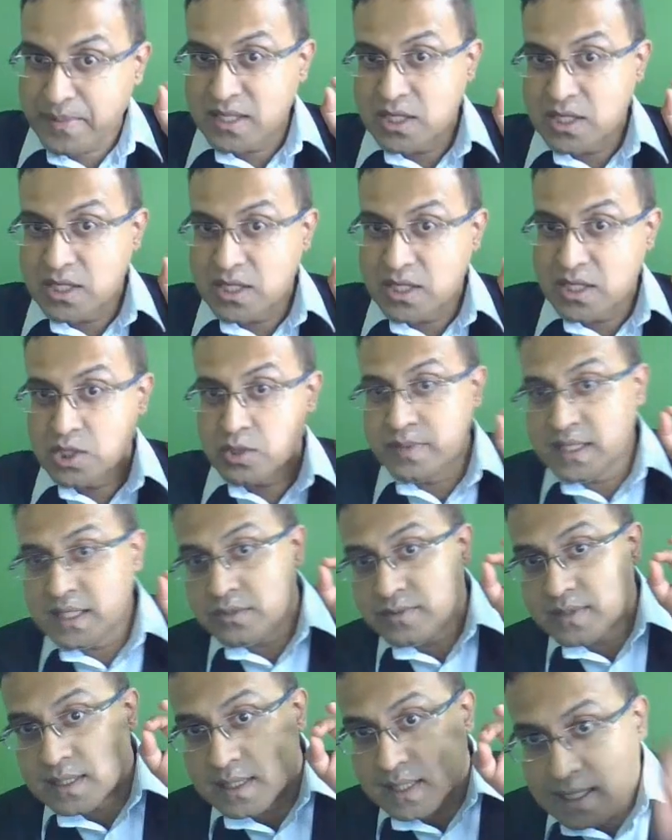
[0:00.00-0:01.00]
happen to be
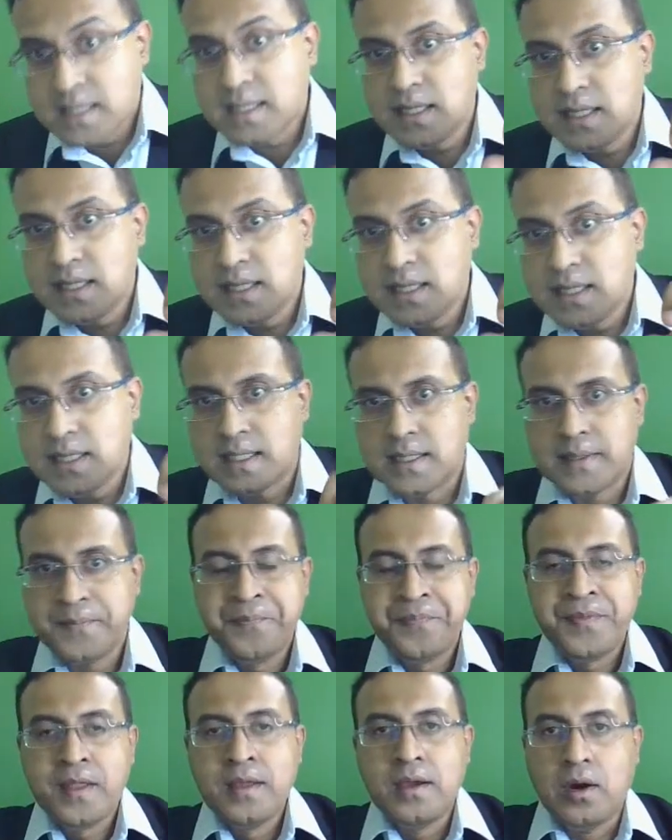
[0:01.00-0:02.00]
your Lagna
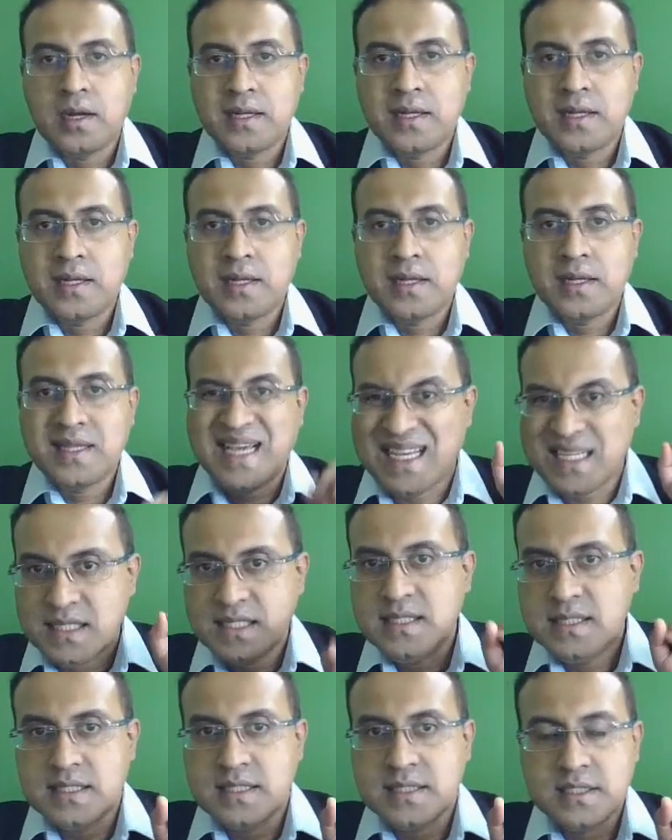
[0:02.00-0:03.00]
or the
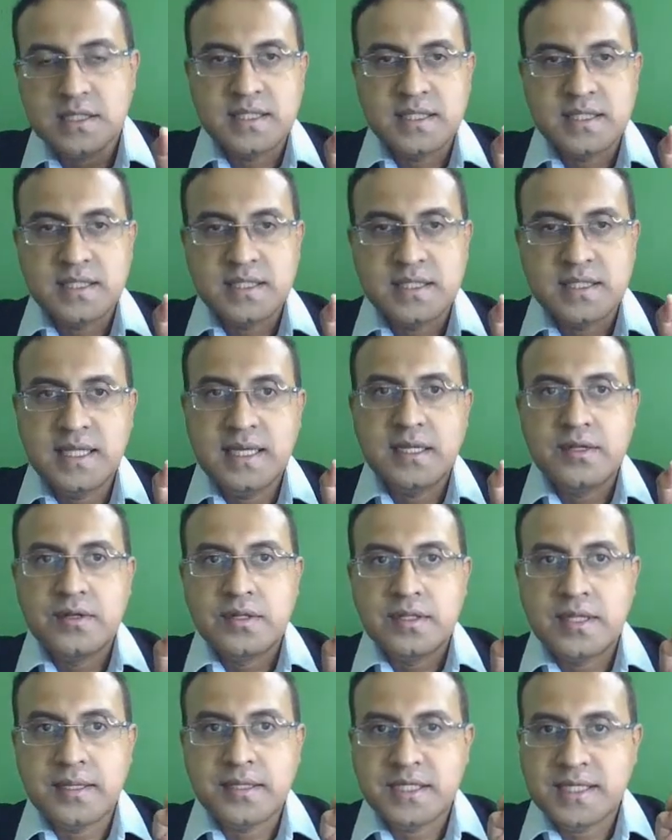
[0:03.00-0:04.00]
ascendant,
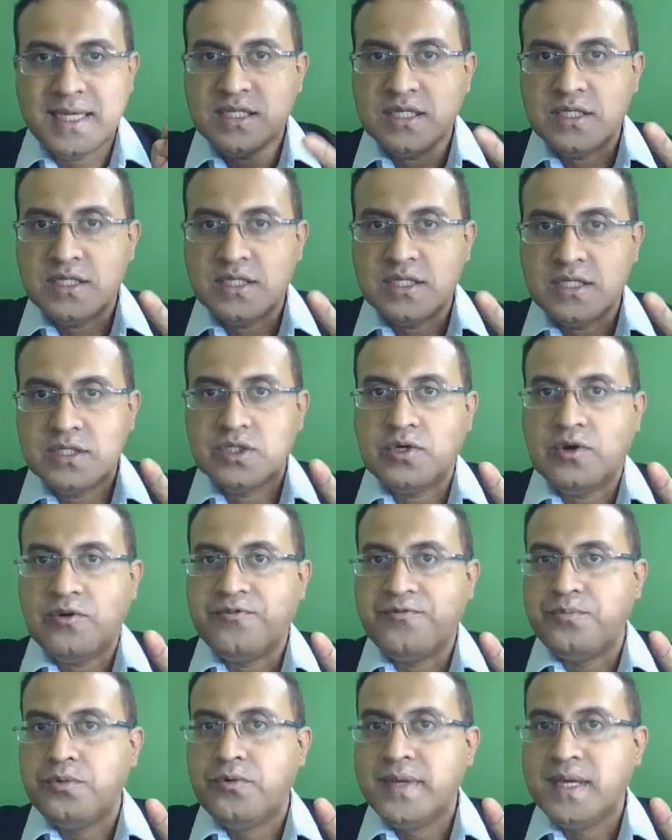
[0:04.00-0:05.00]
then the chances
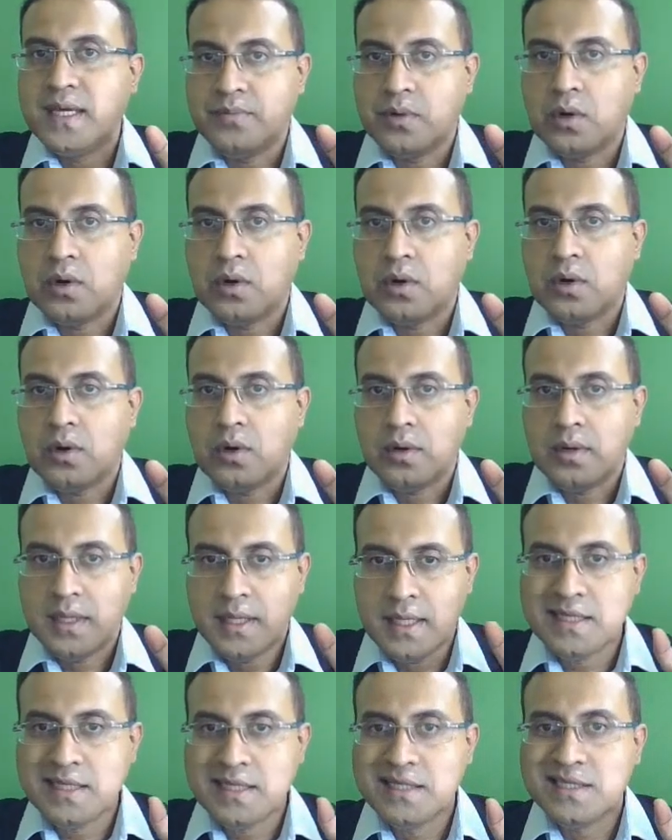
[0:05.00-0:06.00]
of moving abroad
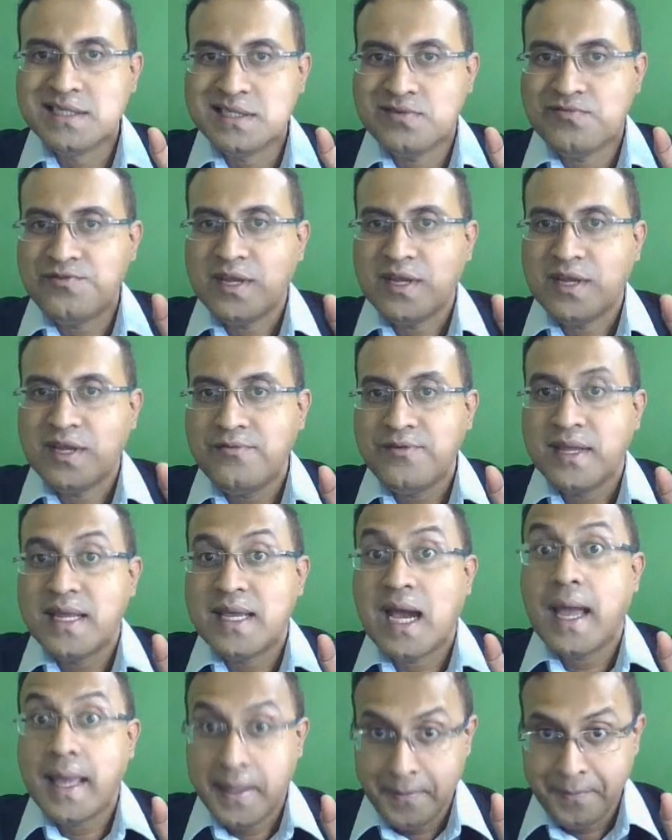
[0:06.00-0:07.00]
is very, very
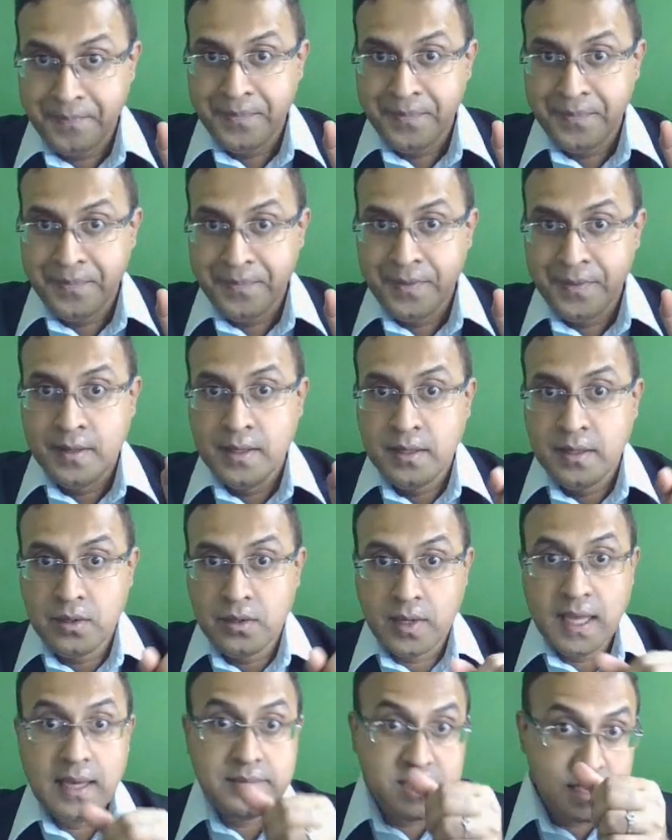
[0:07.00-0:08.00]
high.
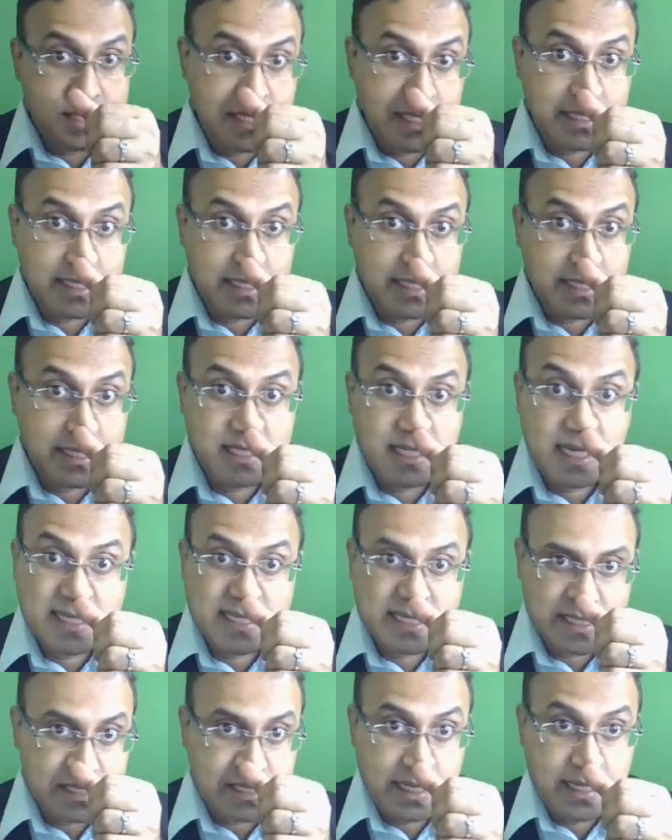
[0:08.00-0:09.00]
Okay, I'm just saying the
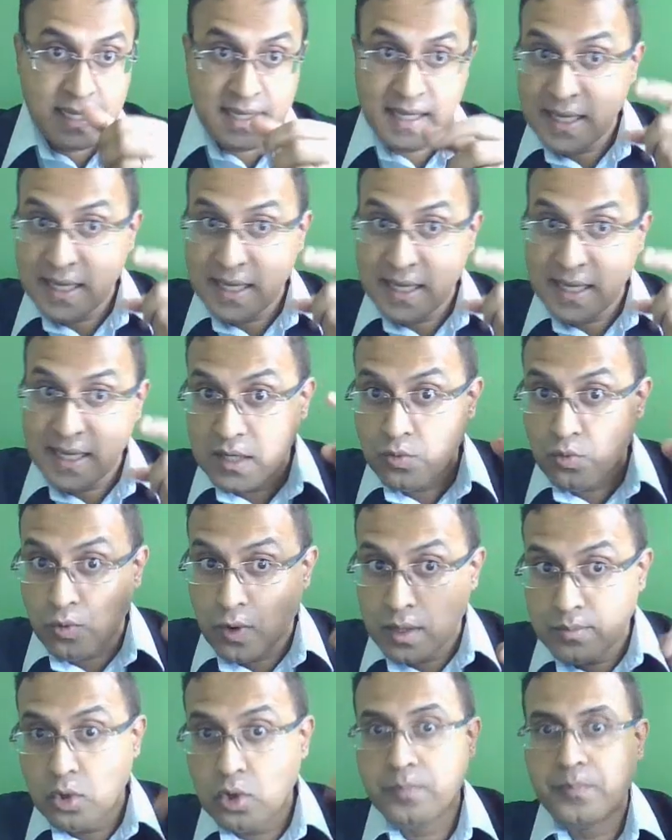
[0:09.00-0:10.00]
chances. And again,
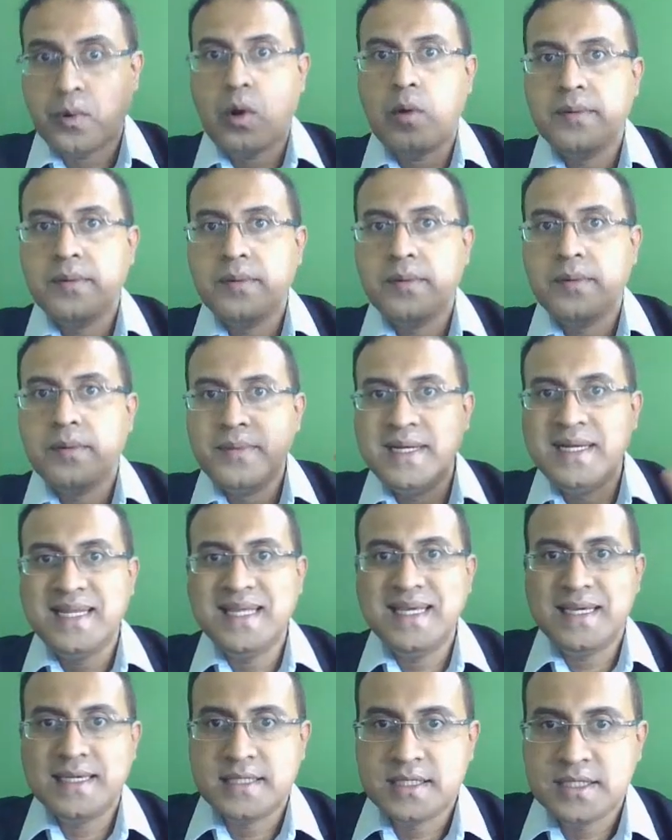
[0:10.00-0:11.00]
one more
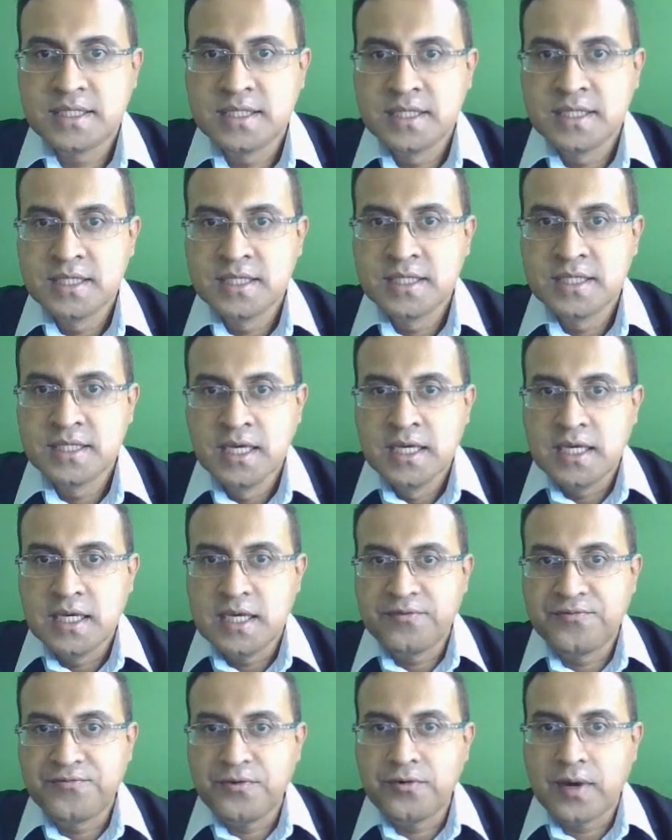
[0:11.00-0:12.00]
probability is
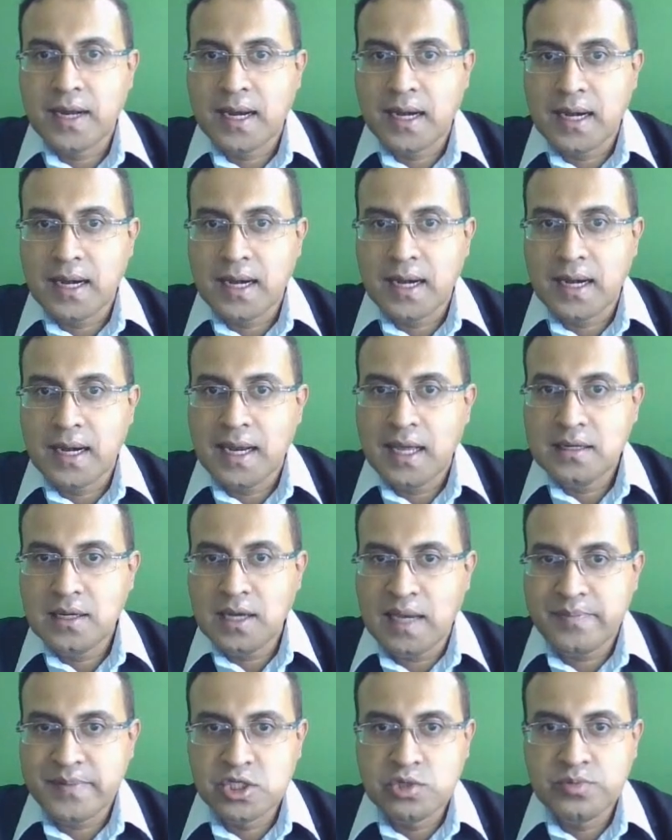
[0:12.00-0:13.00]
if your
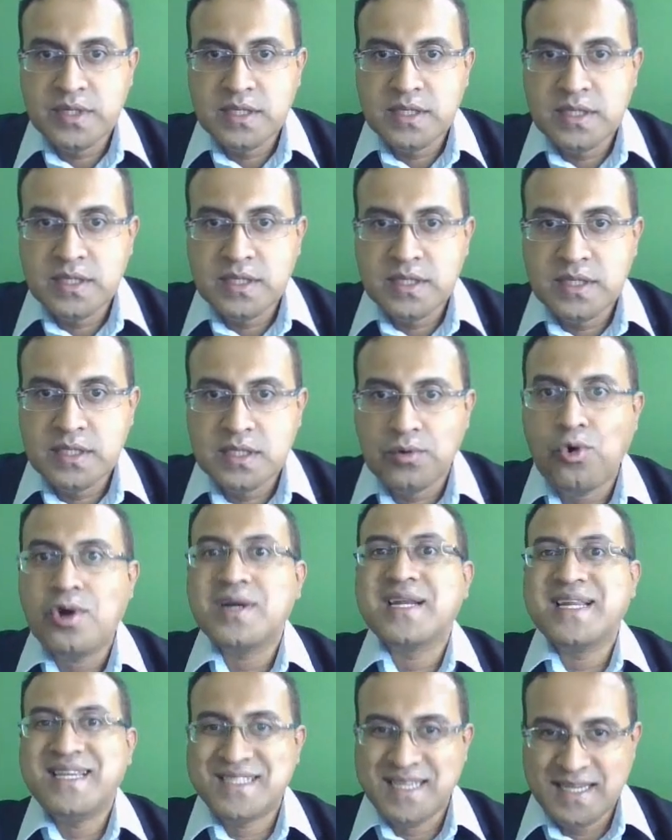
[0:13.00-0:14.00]
Lagna happens to be in the
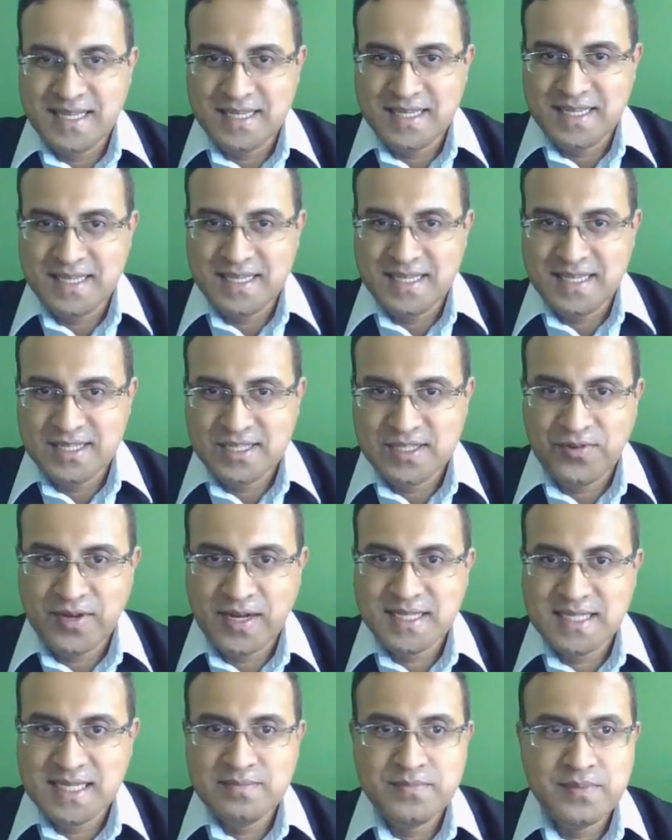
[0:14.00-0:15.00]
watery signs,
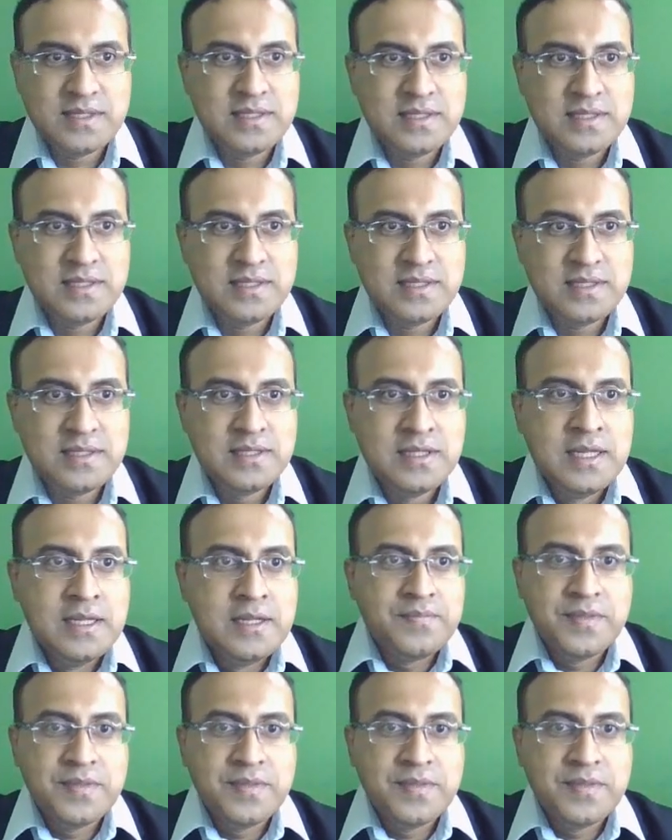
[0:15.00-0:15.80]
for example,